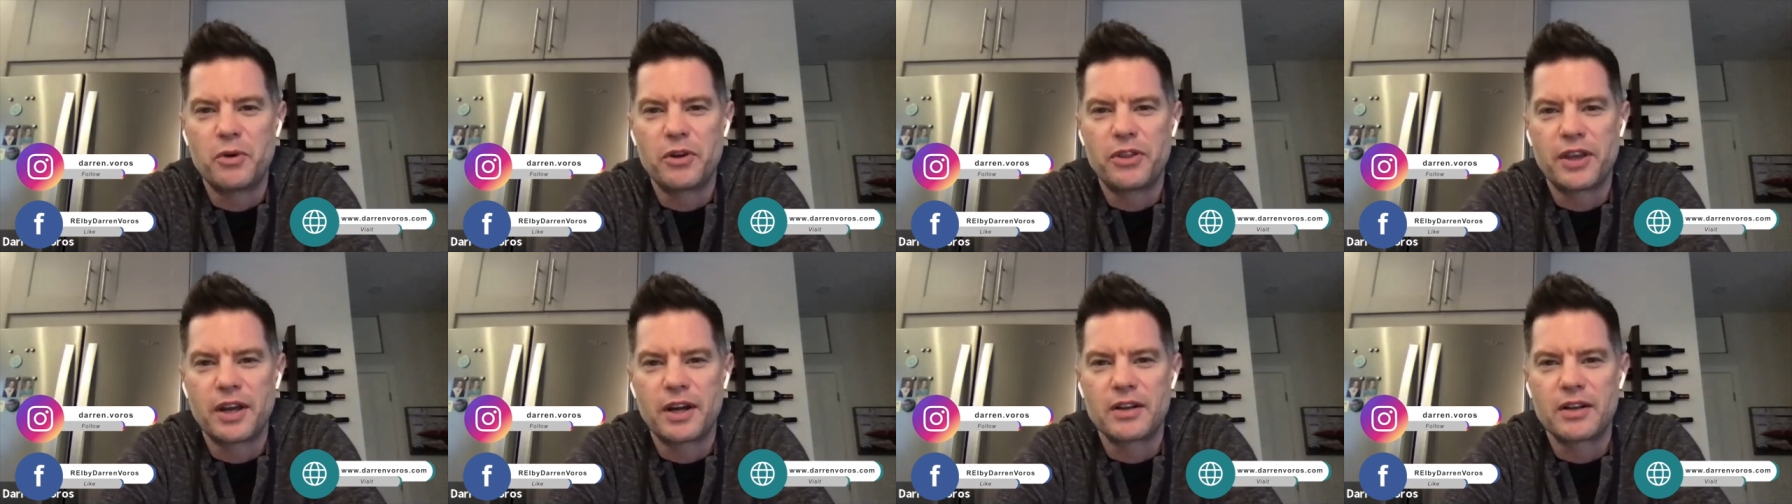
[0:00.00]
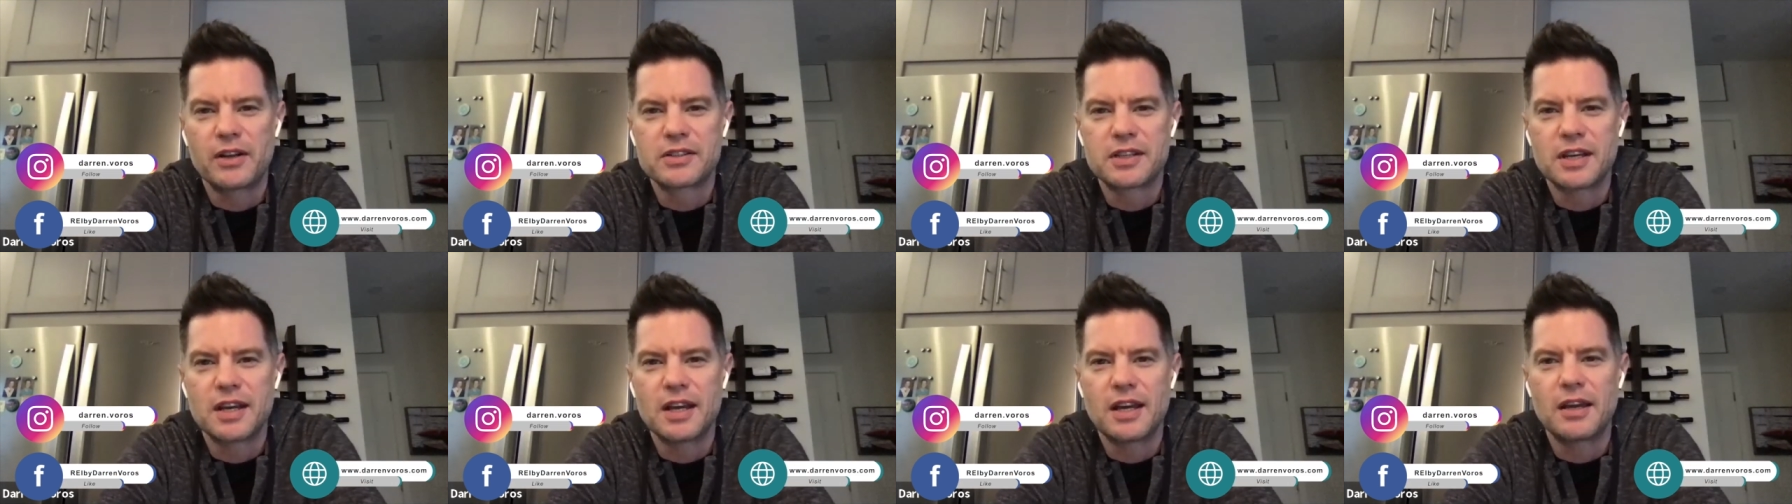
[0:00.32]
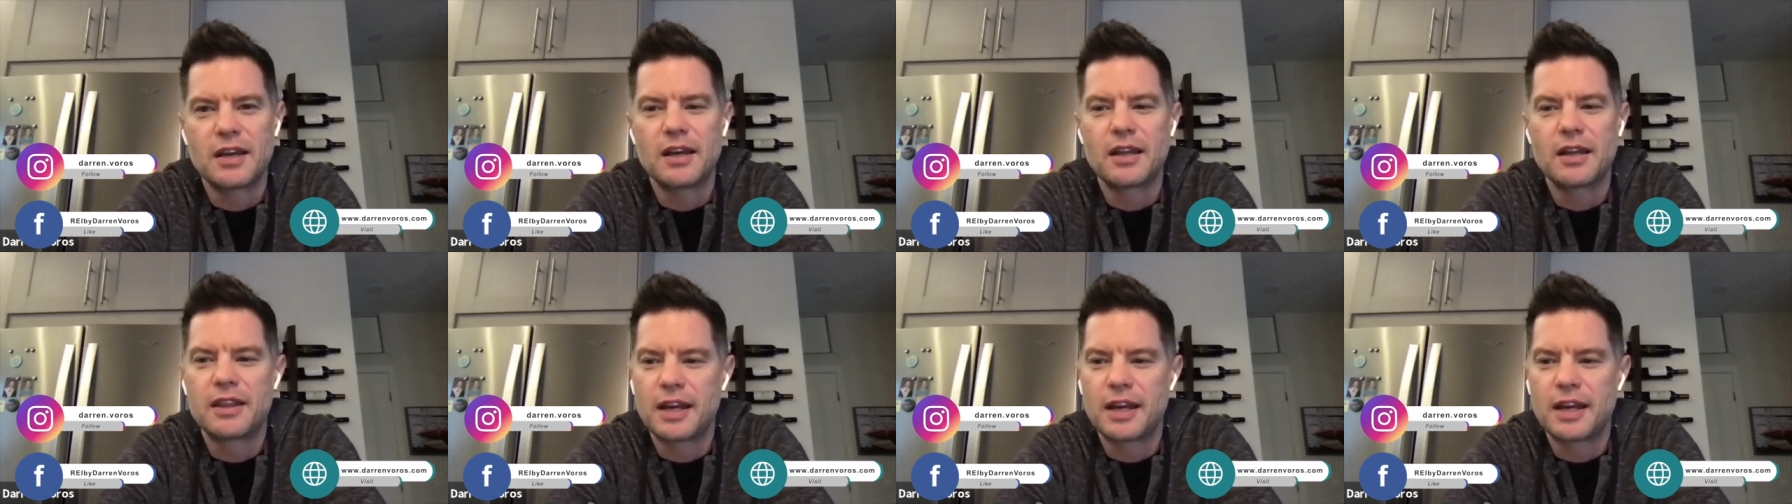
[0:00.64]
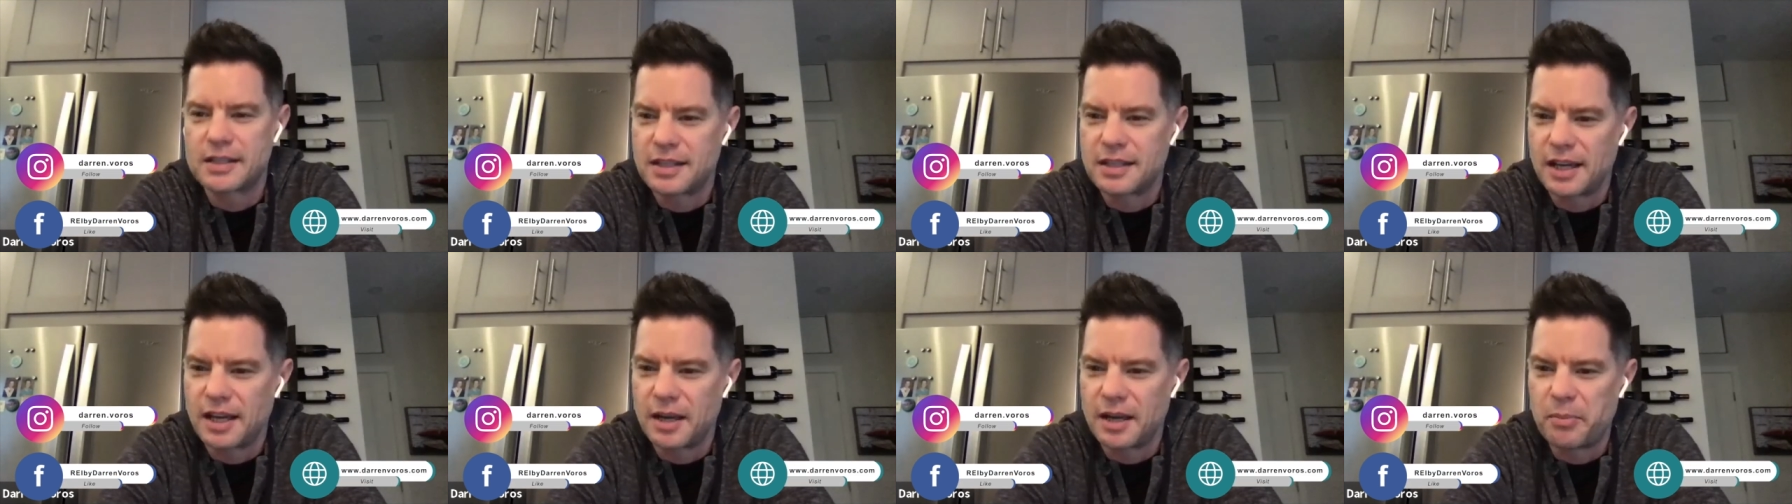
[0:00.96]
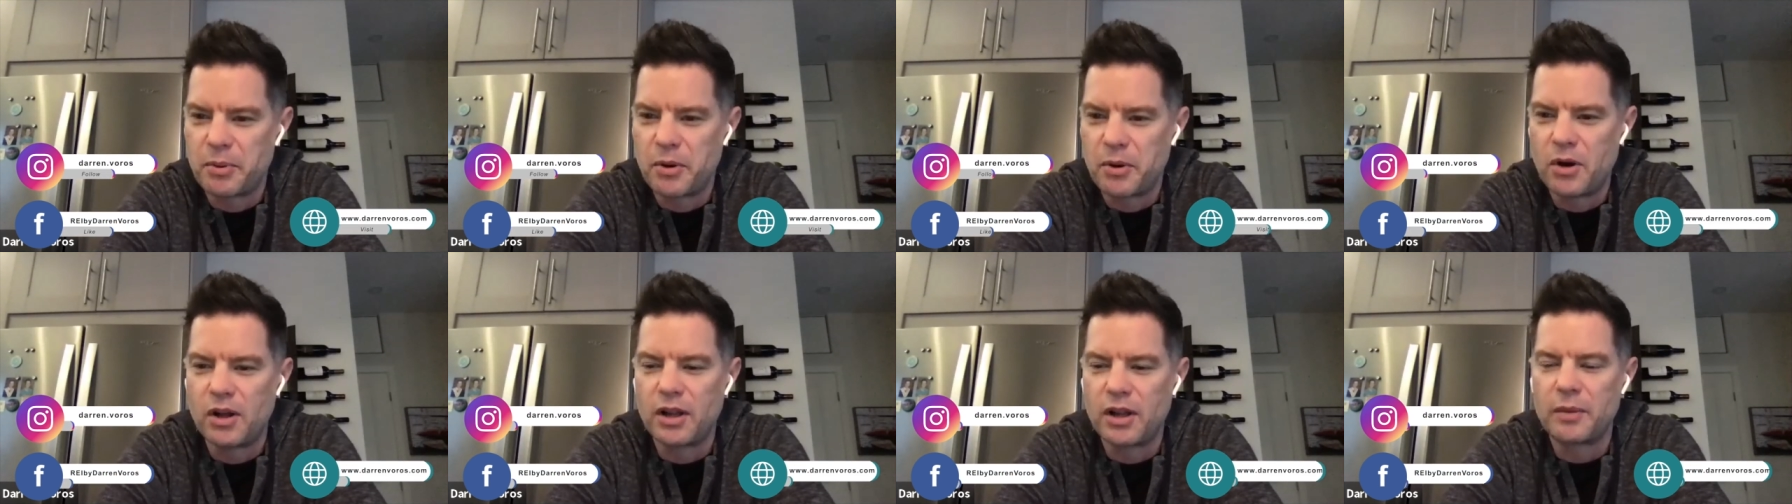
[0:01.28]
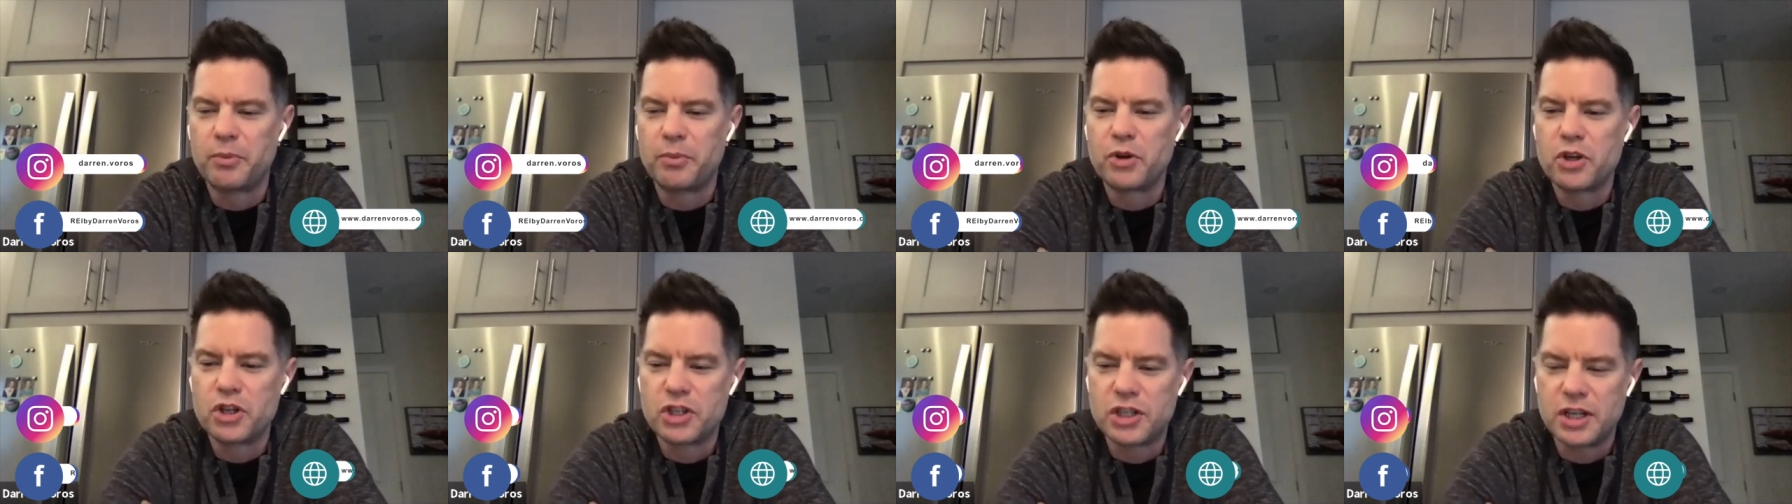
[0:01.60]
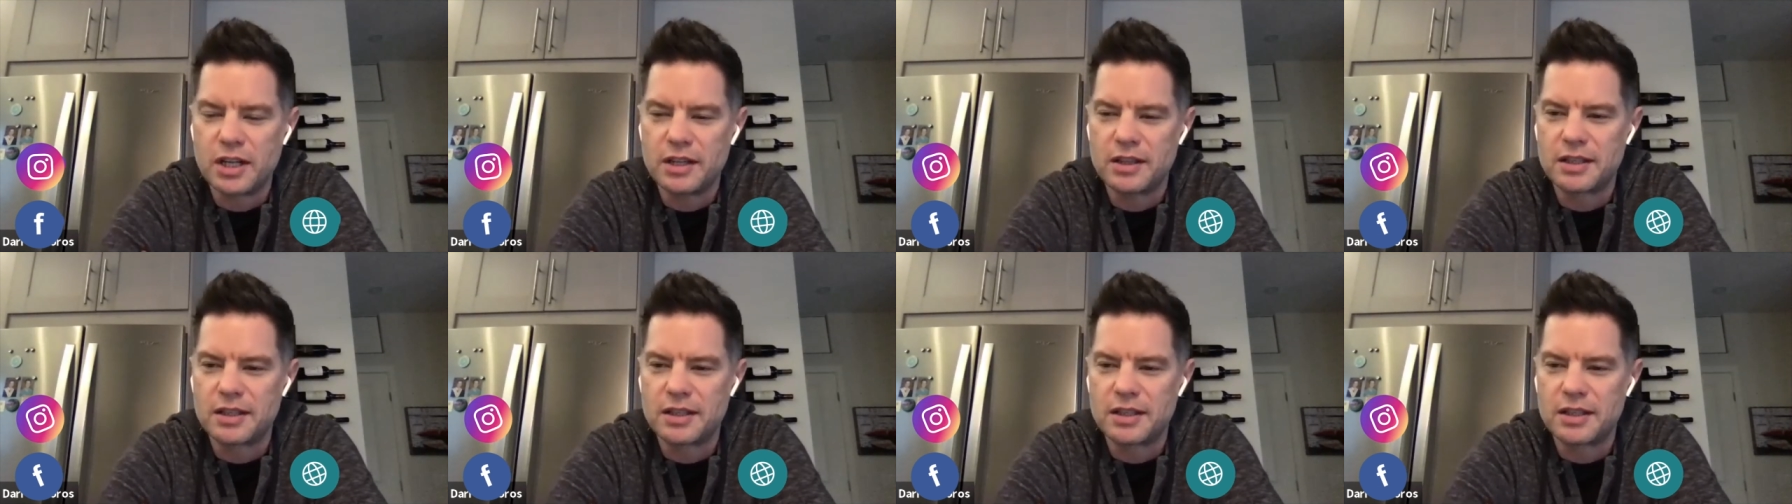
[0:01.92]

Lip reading: With that, I'll say thanks again, Paul. I appreciate the